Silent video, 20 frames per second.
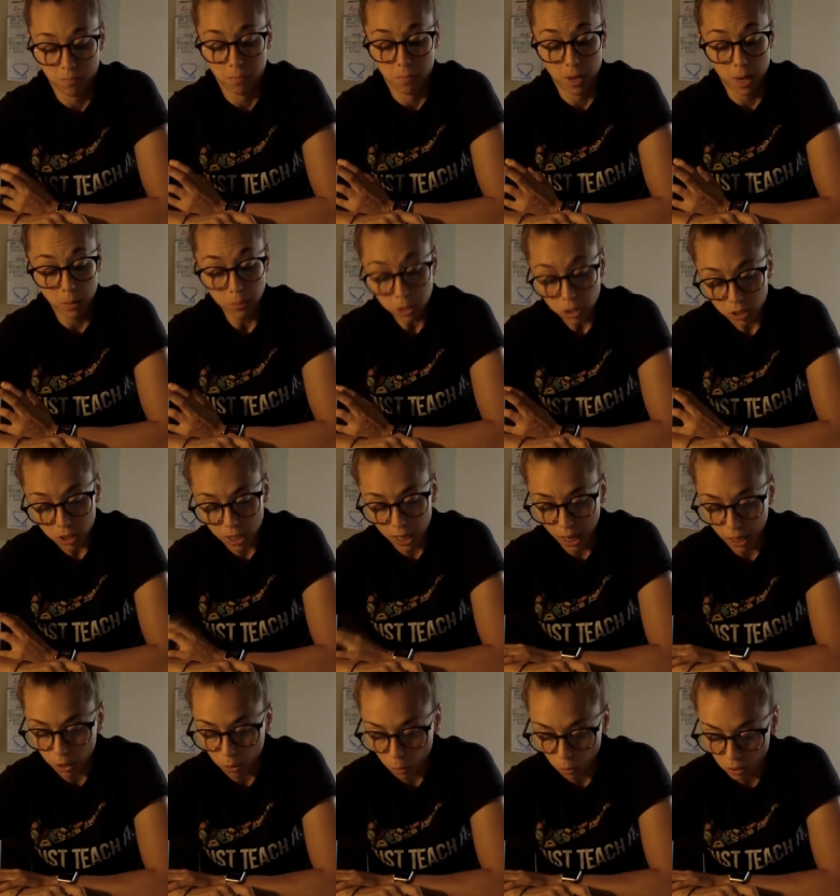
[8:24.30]
Maybe she
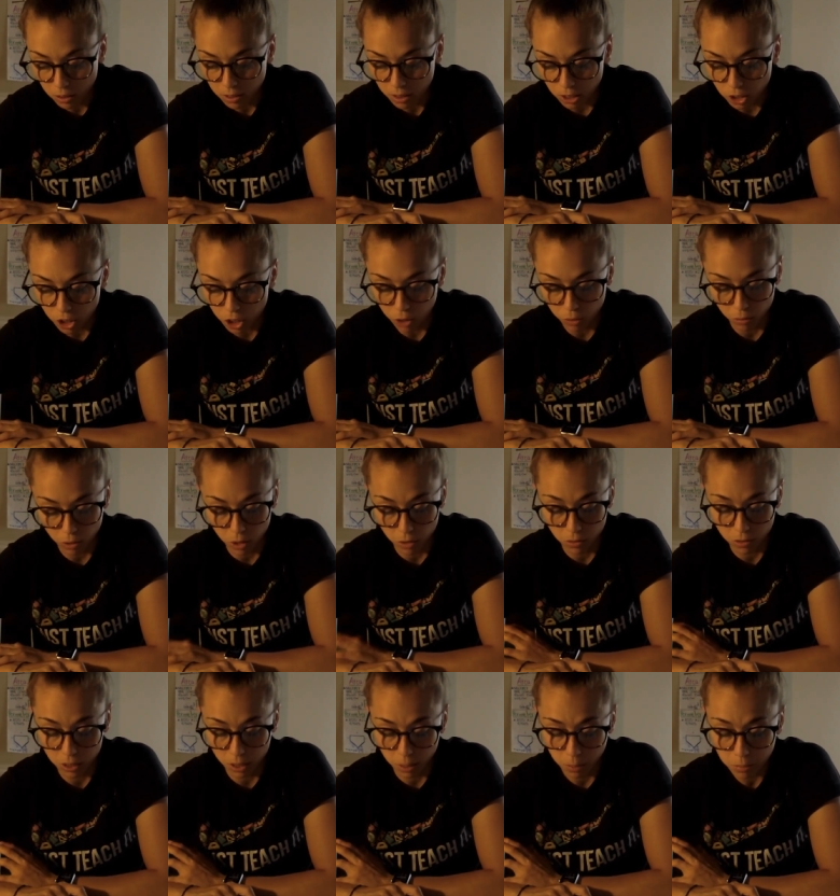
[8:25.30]
had a horse and she rode
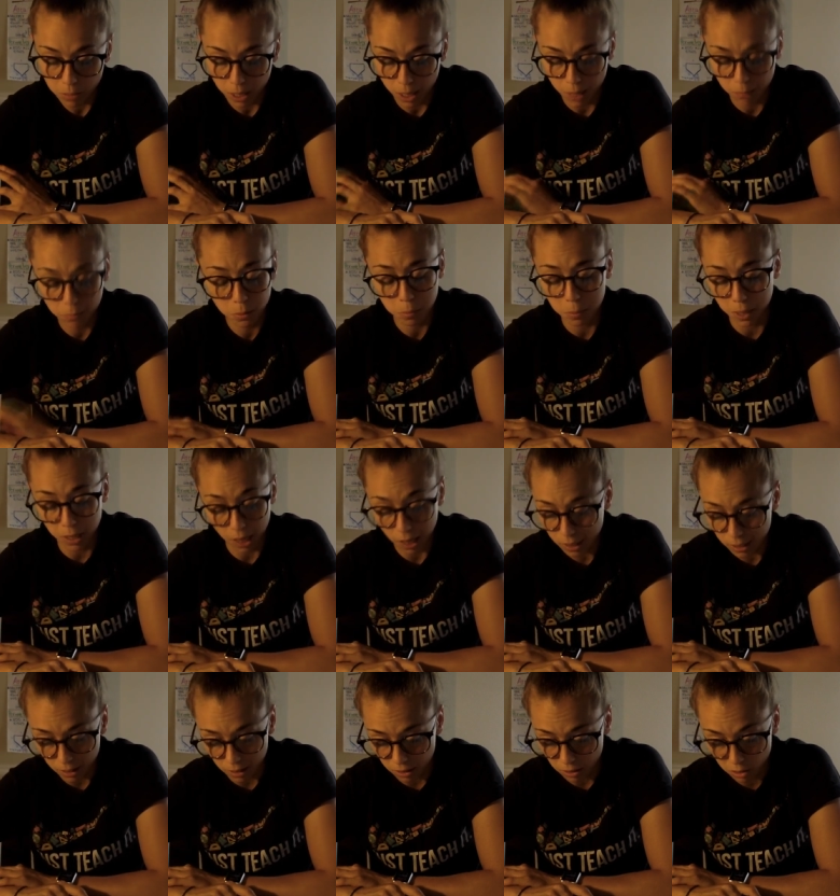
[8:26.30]
sometimes, but not
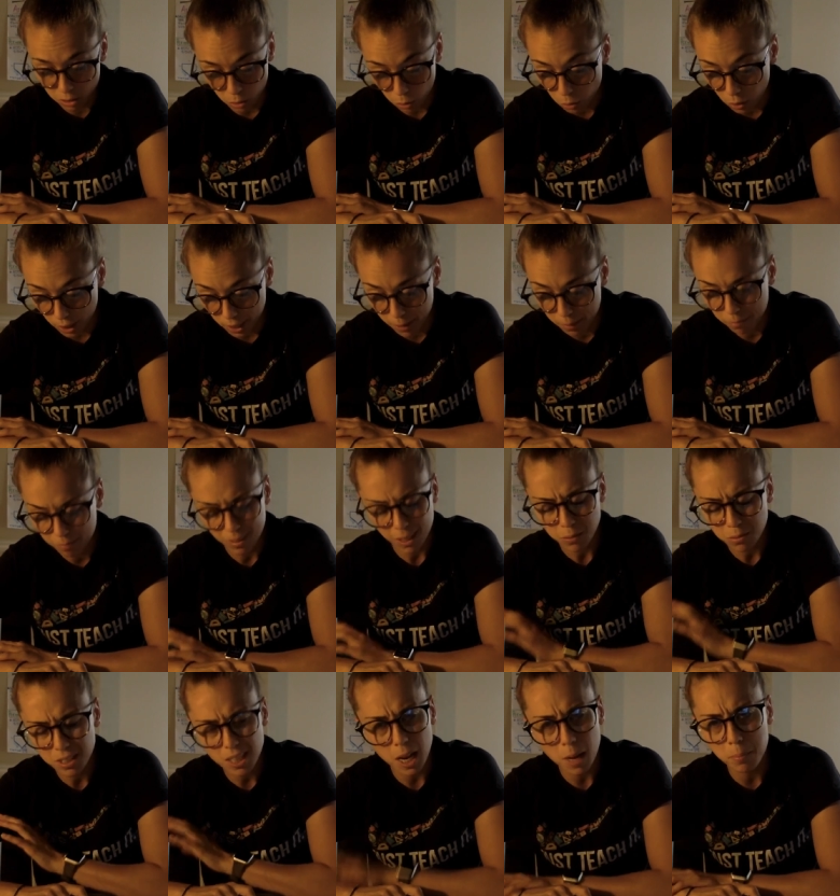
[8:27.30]
in this story. Now
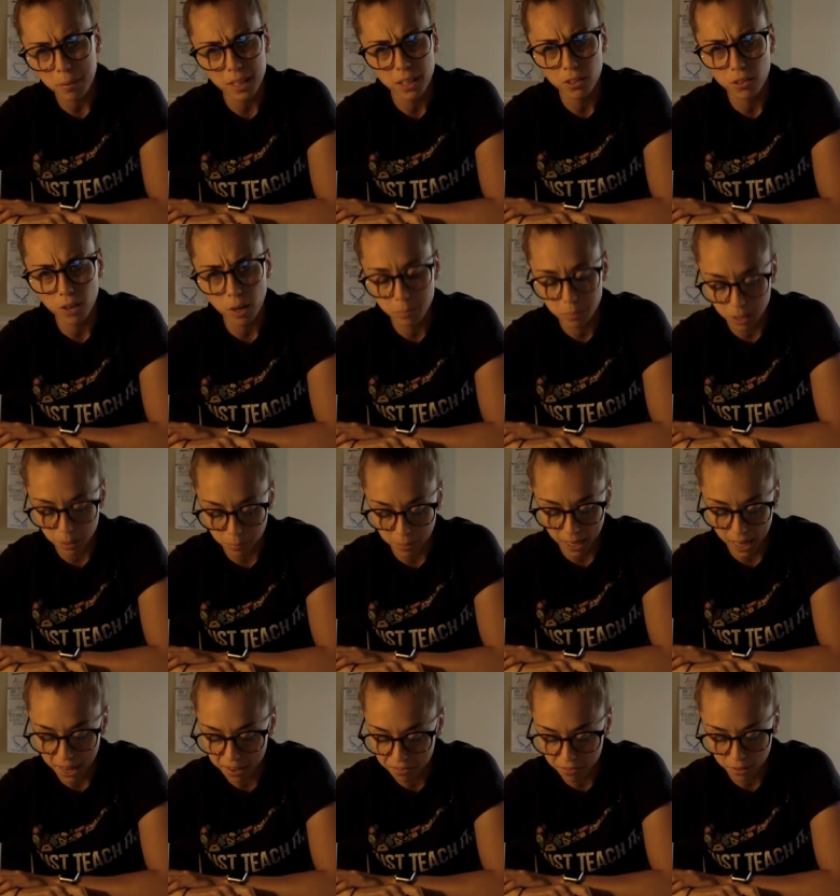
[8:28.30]
stop interrupting
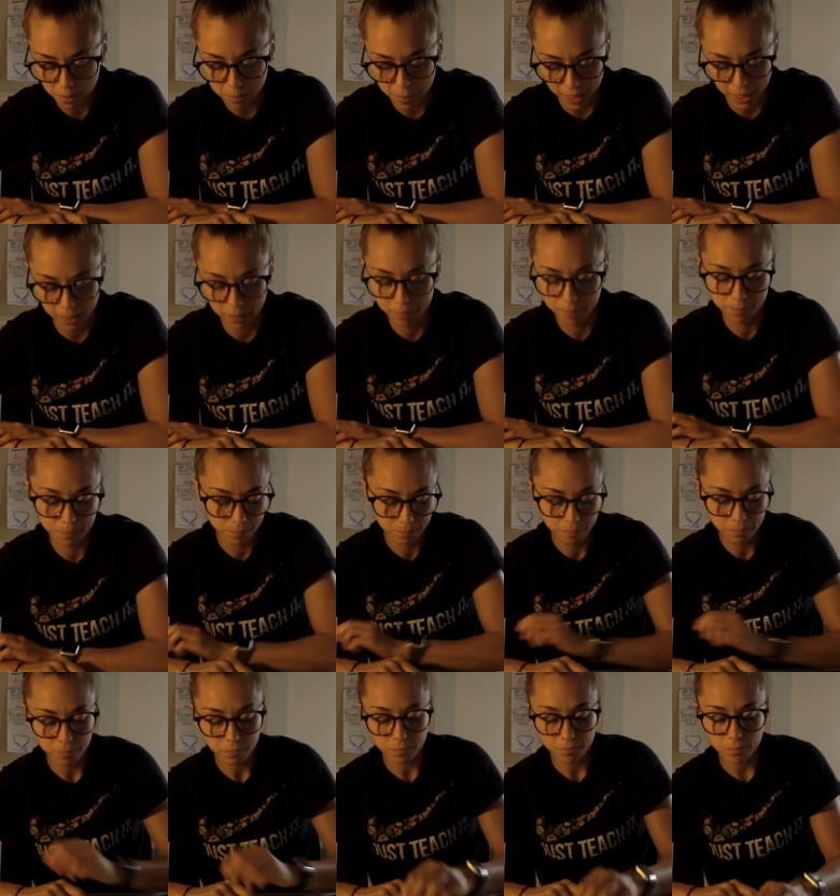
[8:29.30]
me every minute.
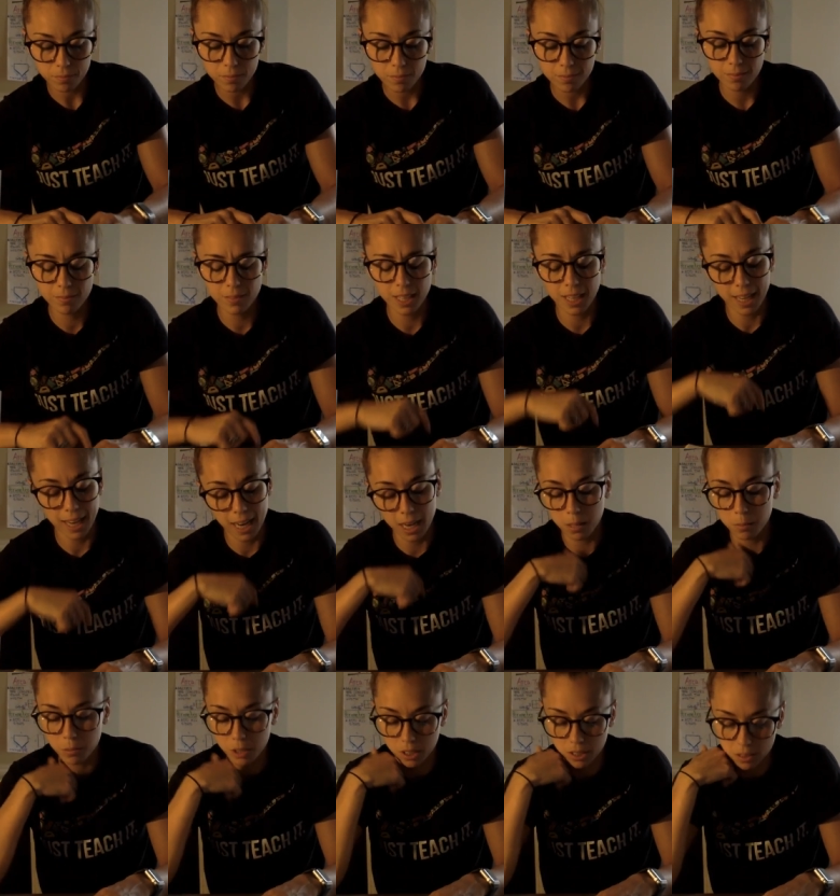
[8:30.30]

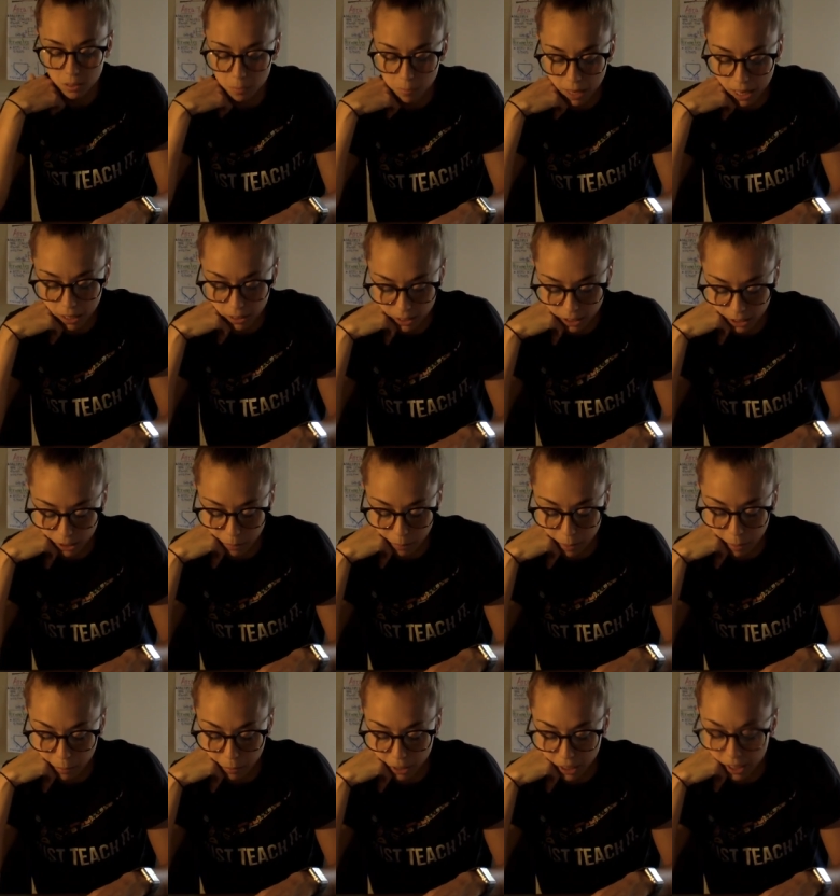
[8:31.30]
Anne Marie smiled in her
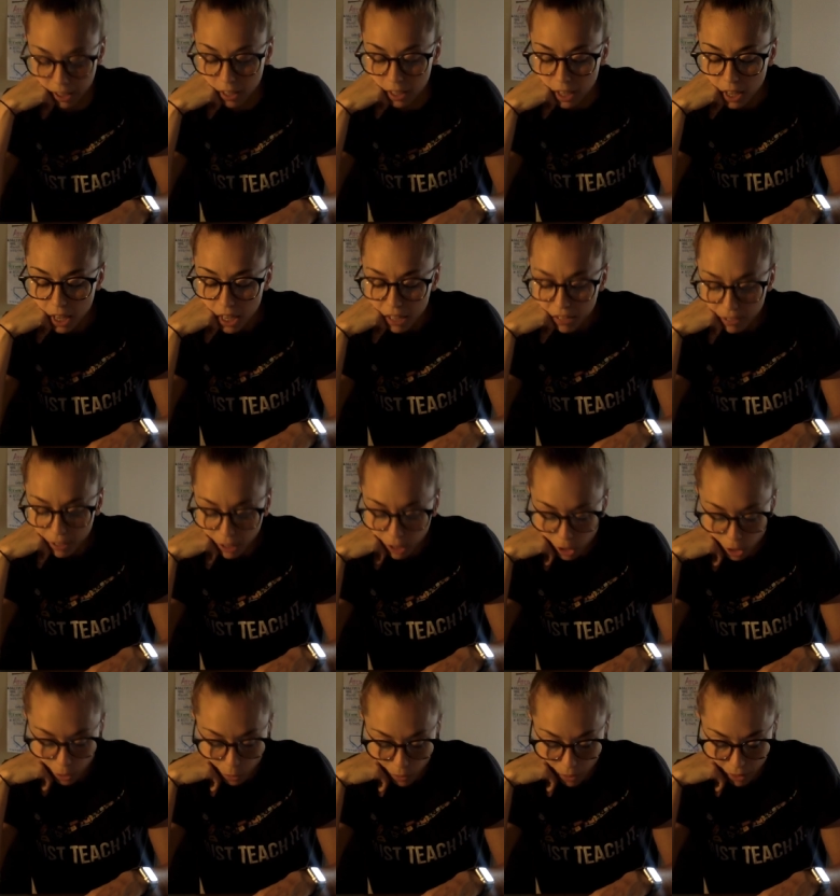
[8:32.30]
memory,
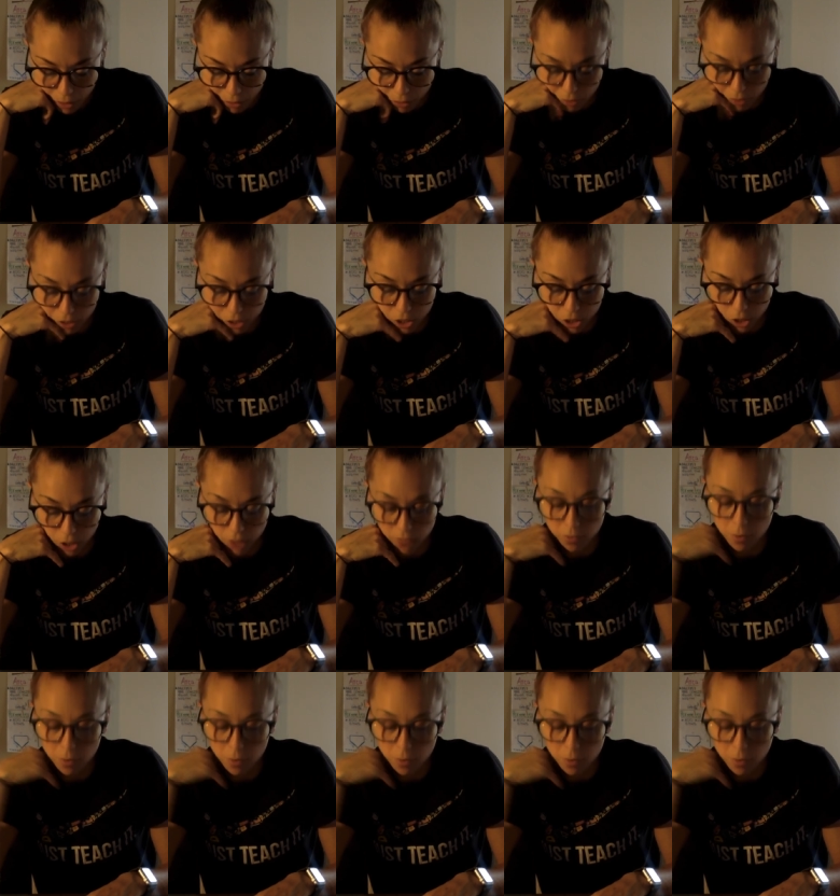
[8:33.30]
feeling her way through the dark,